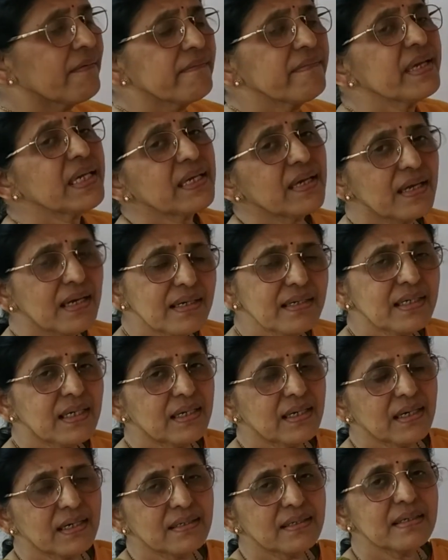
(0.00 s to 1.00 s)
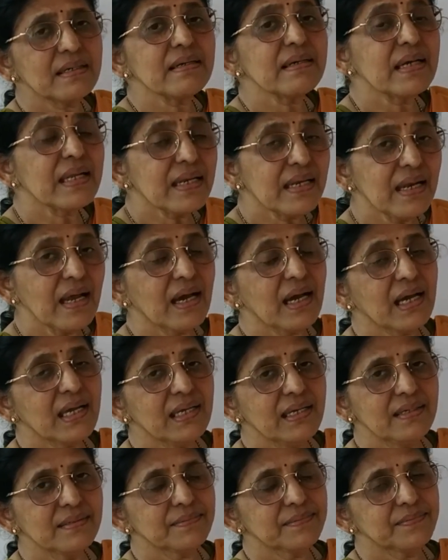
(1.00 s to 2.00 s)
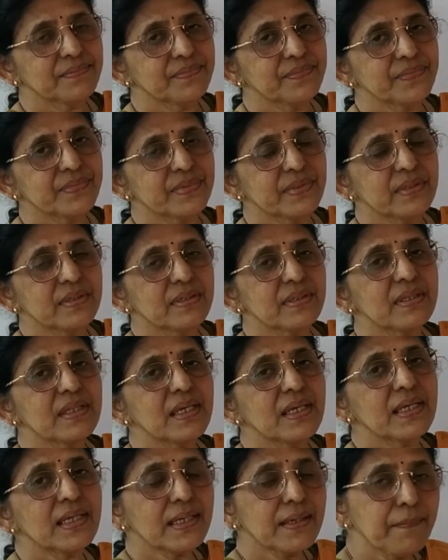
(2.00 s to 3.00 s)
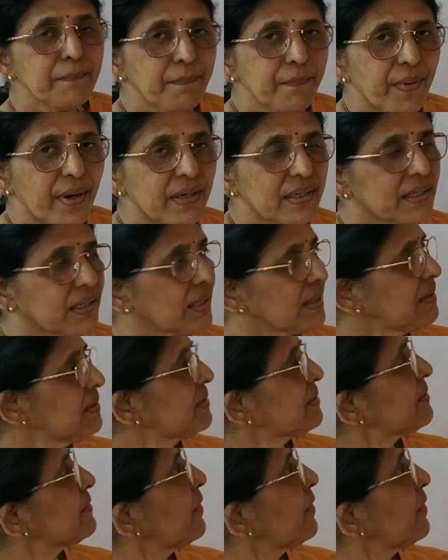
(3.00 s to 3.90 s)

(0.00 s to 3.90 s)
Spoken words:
we cannot deny the importance